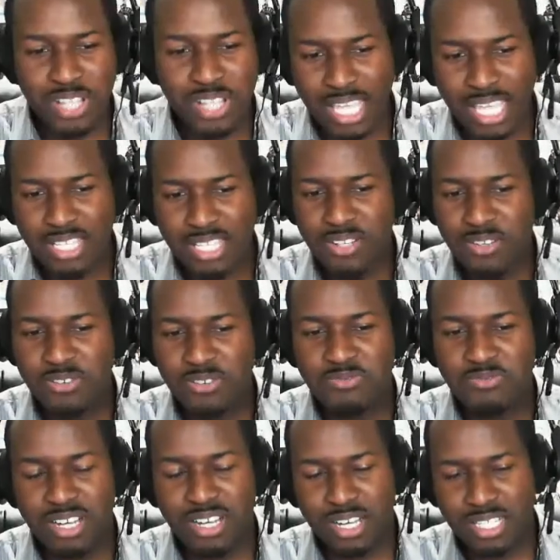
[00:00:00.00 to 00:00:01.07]
to like,
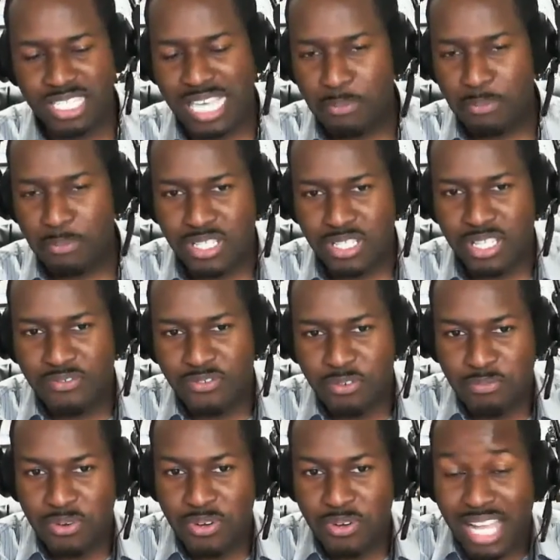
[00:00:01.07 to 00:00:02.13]
Champions League
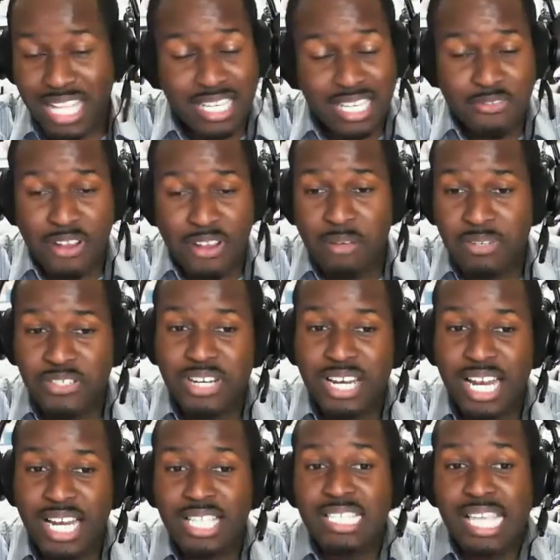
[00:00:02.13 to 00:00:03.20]
football, I take Real
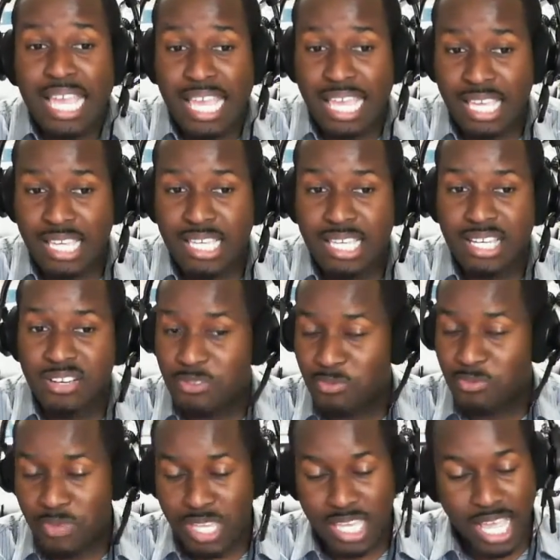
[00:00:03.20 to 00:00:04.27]
Madrid any day of
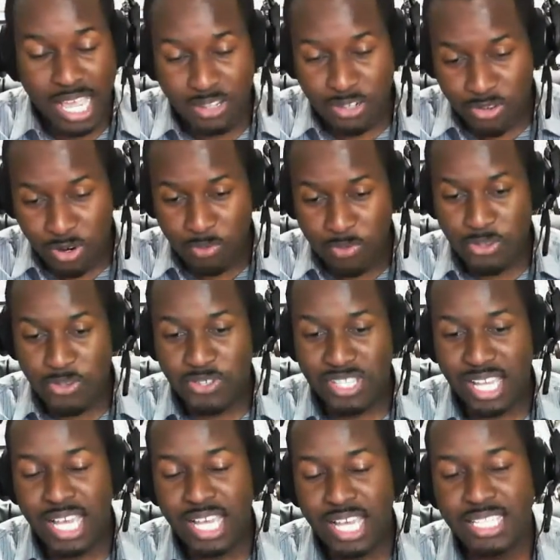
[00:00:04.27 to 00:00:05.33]
the week. I grew up with those
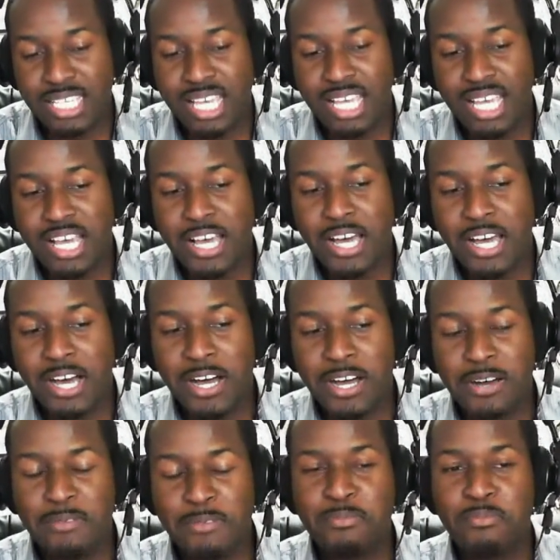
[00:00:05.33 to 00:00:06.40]
guys.
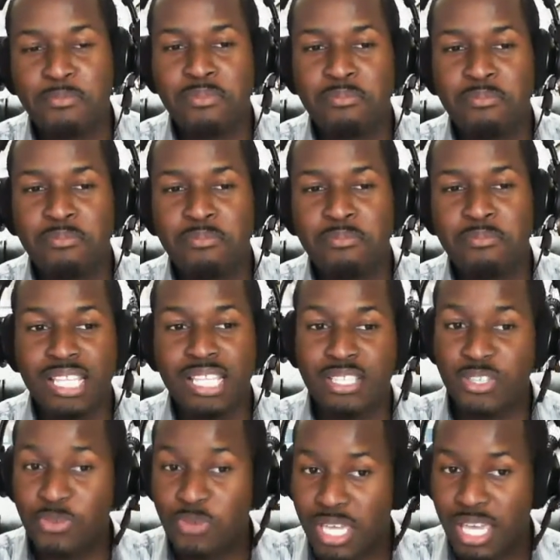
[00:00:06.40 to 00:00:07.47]
But in
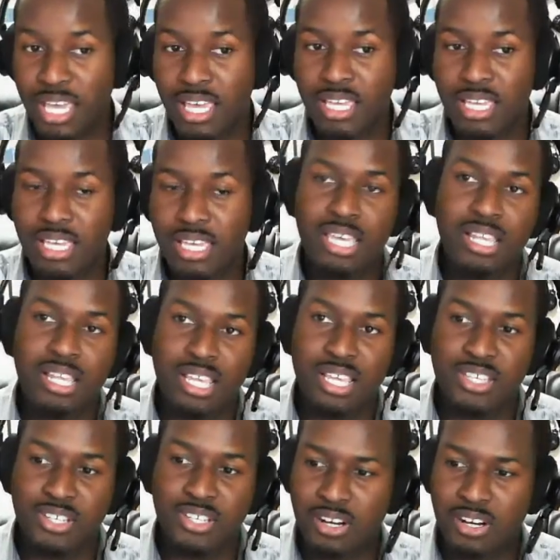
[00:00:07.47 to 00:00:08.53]
the UK, it
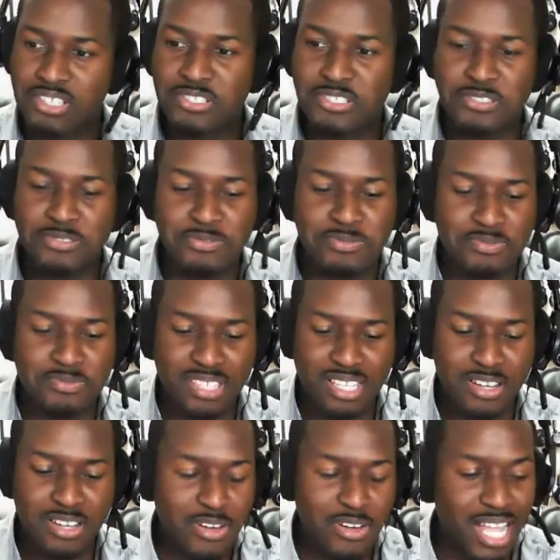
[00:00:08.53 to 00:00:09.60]
is Arsenal,
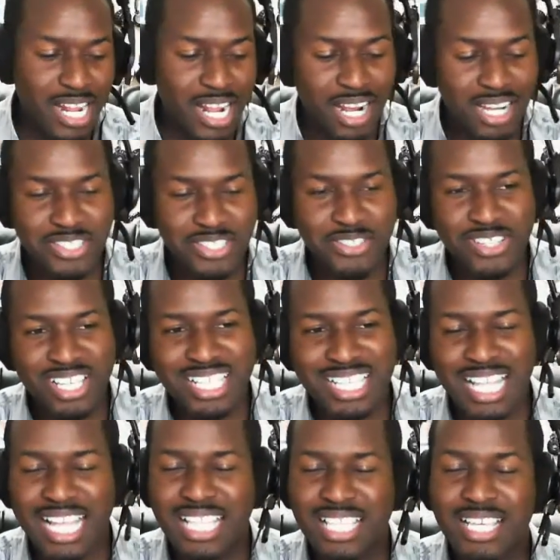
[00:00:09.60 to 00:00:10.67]
and Arsenal
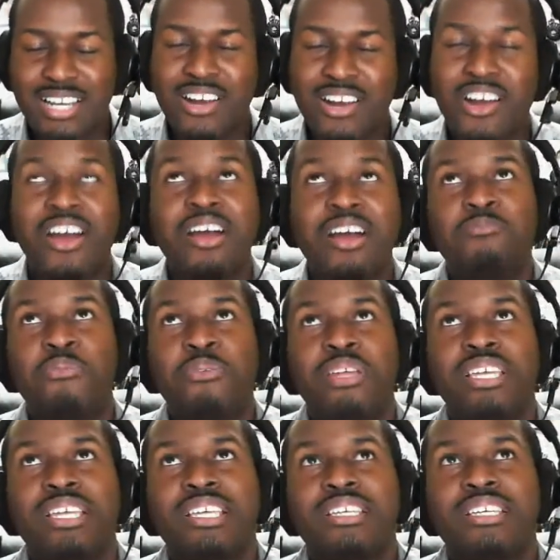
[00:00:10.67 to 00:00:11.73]
is like the
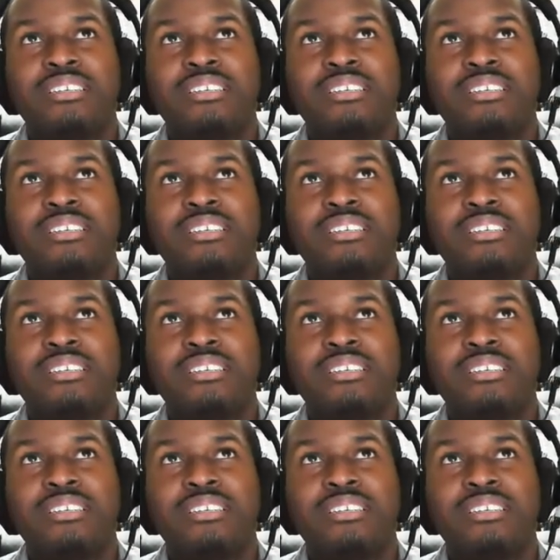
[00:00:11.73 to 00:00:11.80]
heartbreak